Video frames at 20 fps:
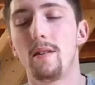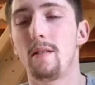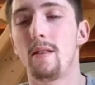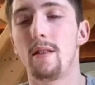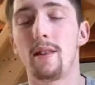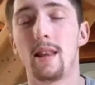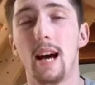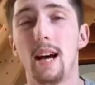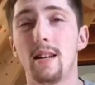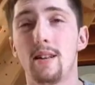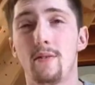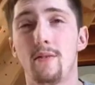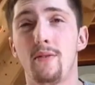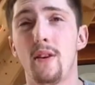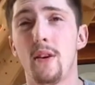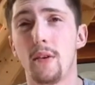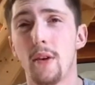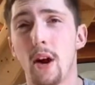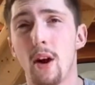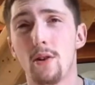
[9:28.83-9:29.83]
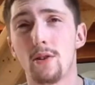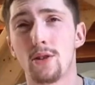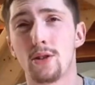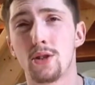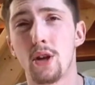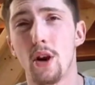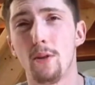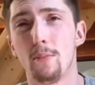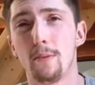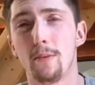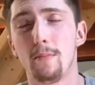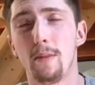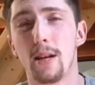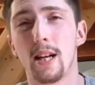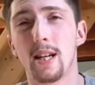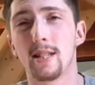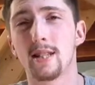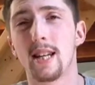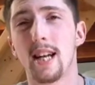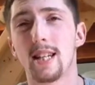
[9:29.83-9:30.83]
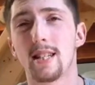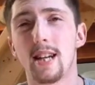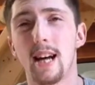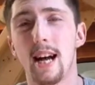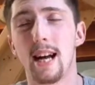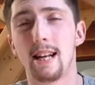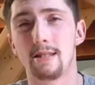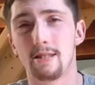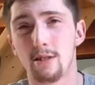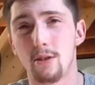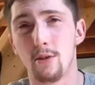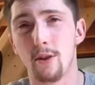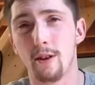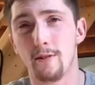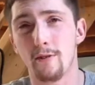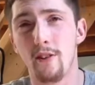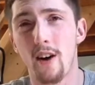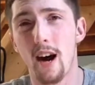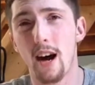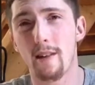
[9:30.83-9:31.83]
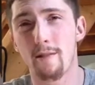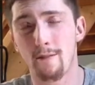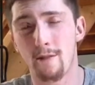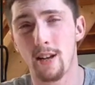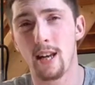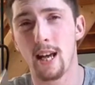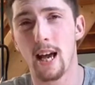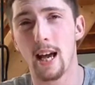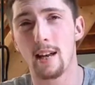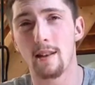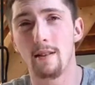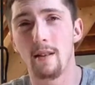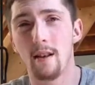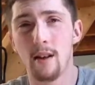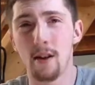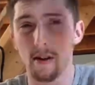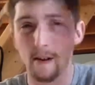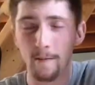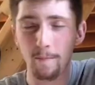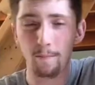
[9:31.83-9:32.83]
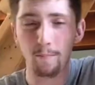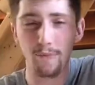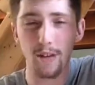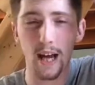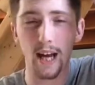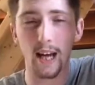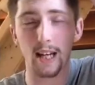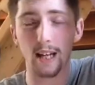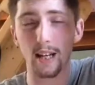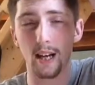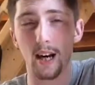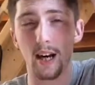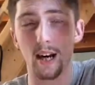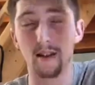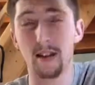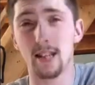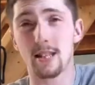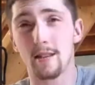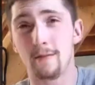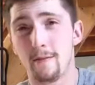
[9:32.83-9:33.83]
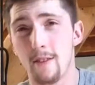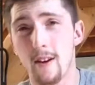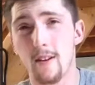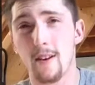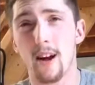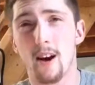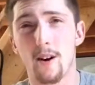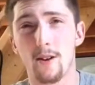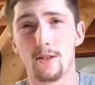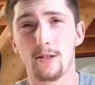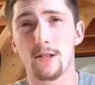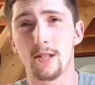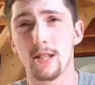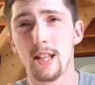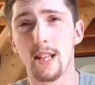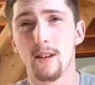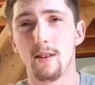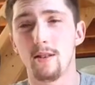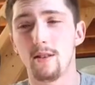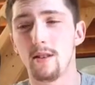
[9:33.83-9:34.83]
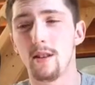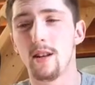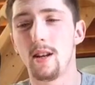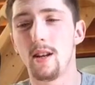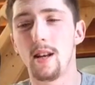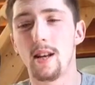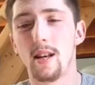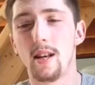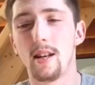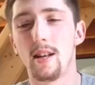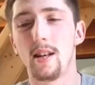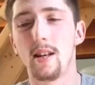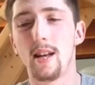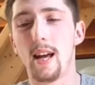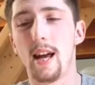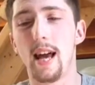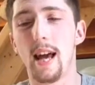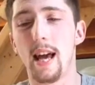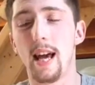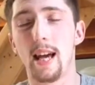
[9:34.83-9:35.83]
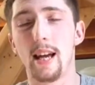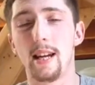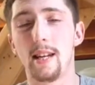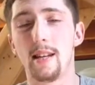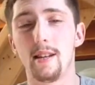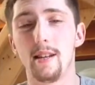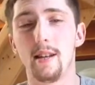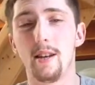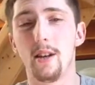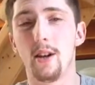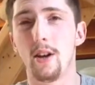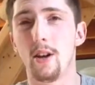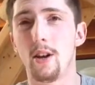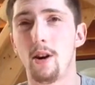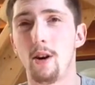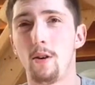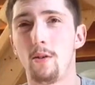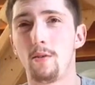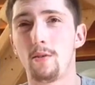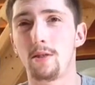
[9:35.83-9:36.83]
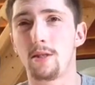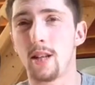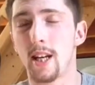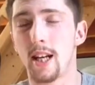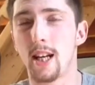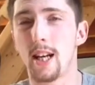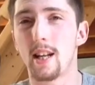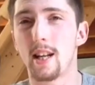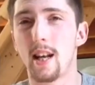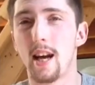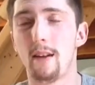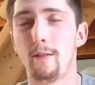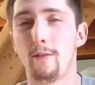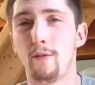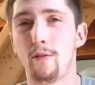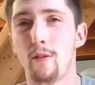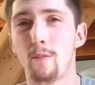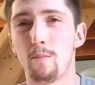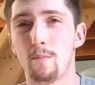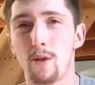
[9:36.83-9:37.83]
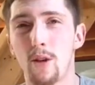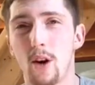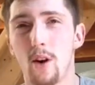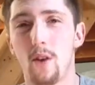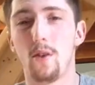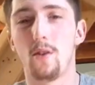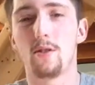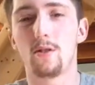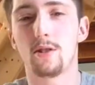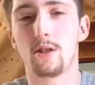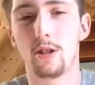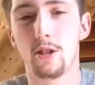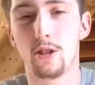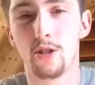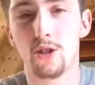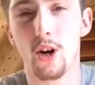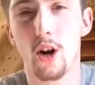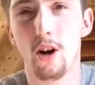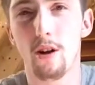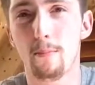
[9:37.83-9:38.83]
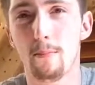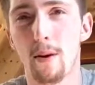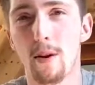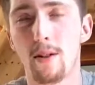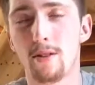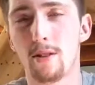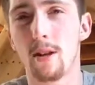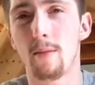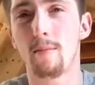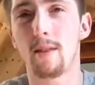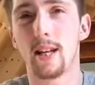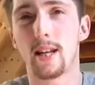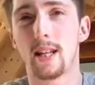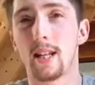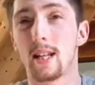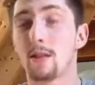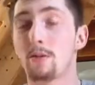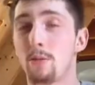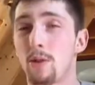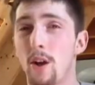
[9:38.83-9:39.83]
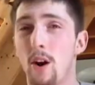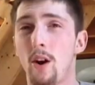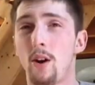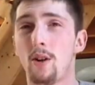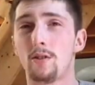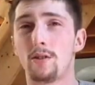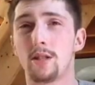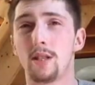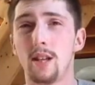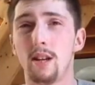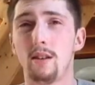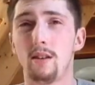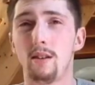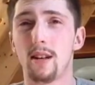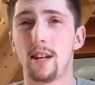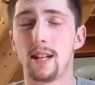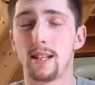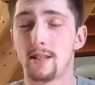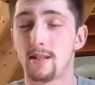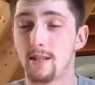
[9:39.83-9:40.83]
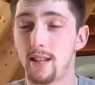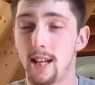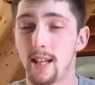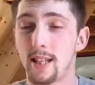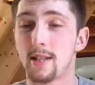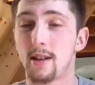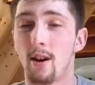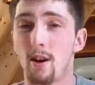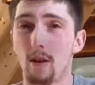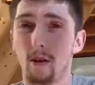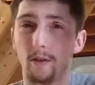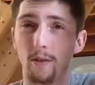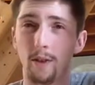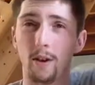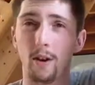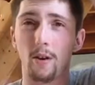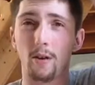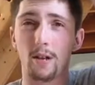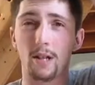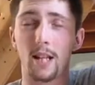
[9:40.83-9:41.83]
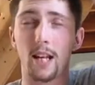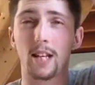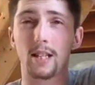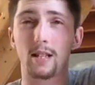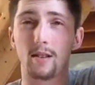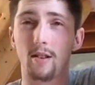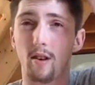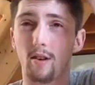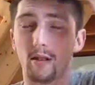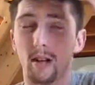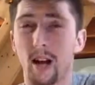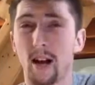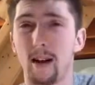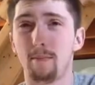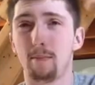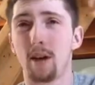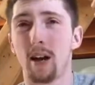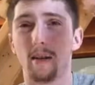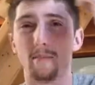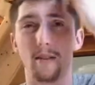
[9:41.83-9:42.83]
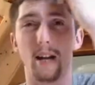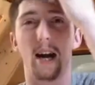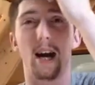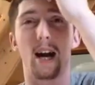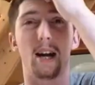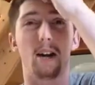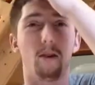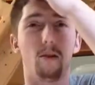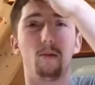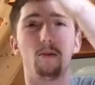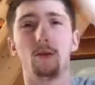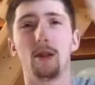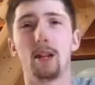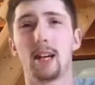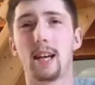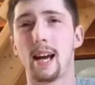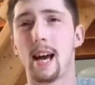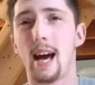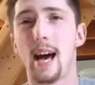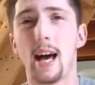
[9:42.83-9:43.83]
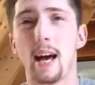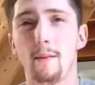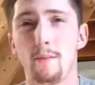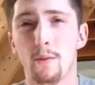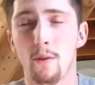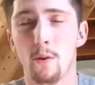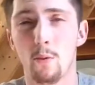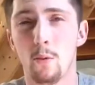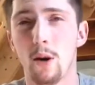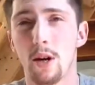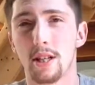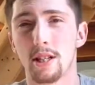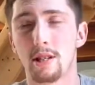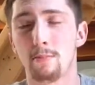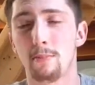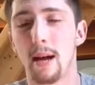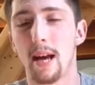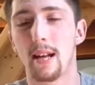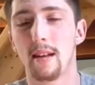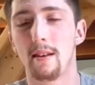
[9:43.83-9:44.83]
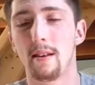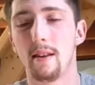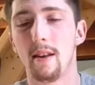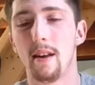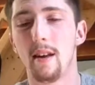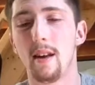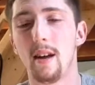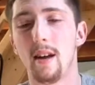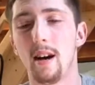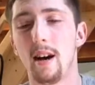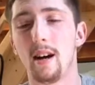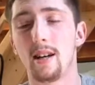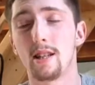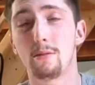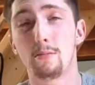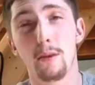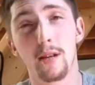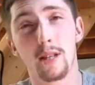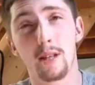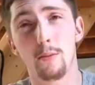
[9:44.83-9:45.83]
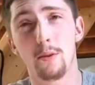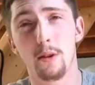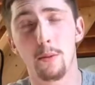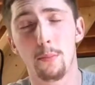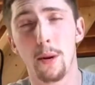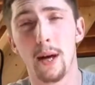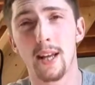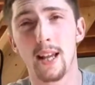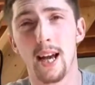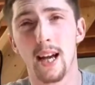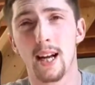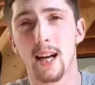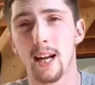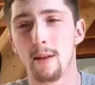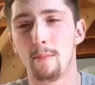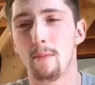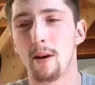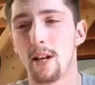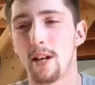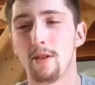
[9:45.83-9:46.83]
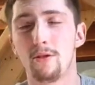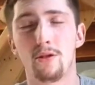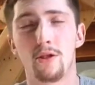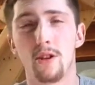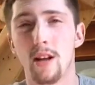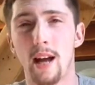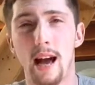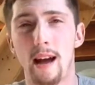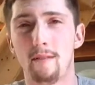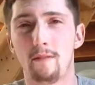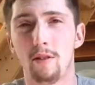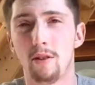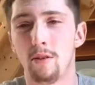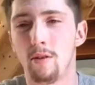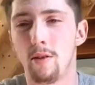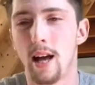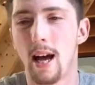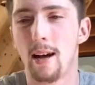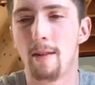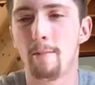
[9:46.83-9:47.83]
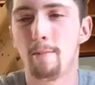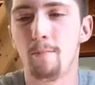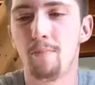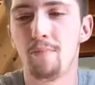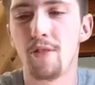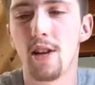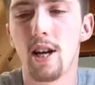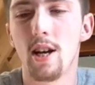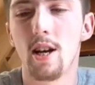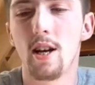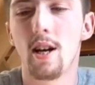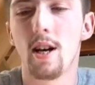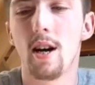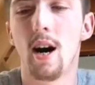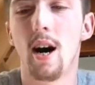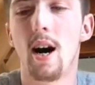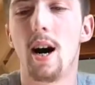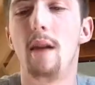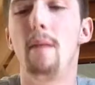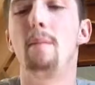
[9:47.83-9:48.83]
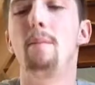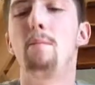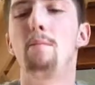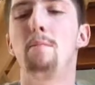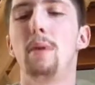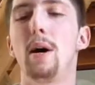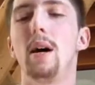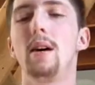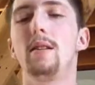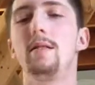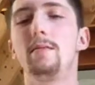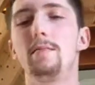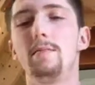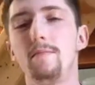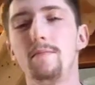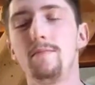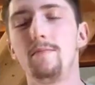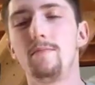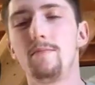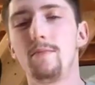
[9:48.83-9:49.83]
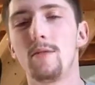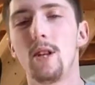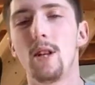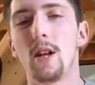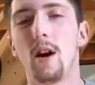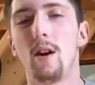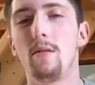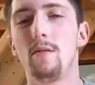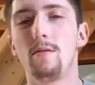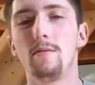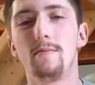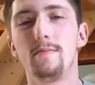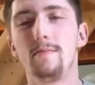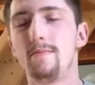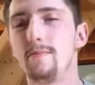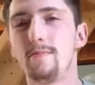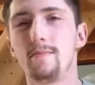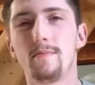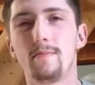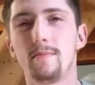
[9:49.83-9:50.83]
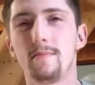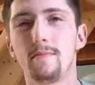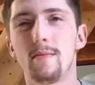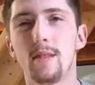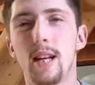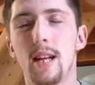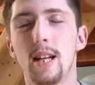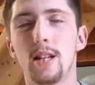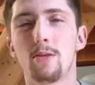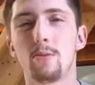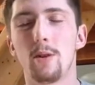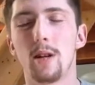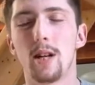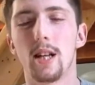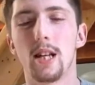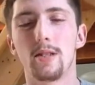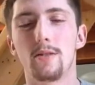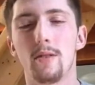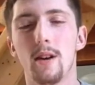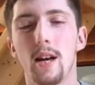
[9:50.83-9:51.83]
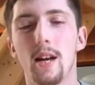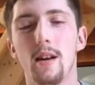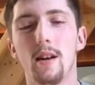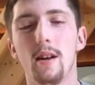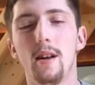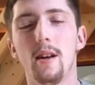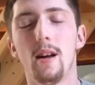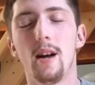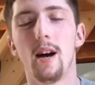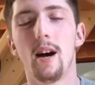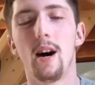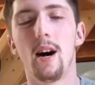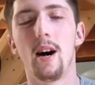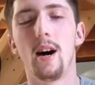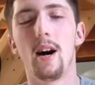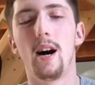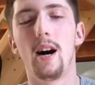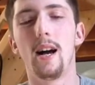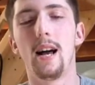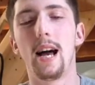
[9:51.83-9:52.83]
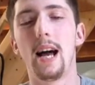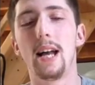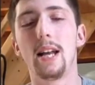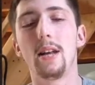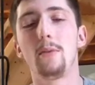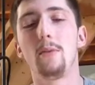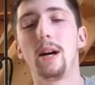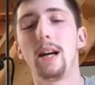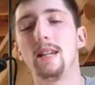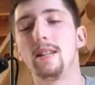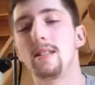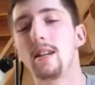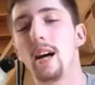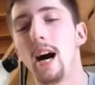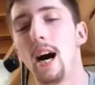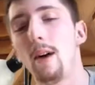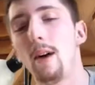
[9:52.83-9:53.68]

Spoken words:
that's very hard to sharpen because that's got S35 VN, and that's a very hard steel. And to get a knife from dull to sharp on something like this with a hard steel, it's hard. And it takes a long time that I don't really have or want to spend. Especially when you pay that kind of money, you shouldn't have to do that. But it is what it is, right? Anyways,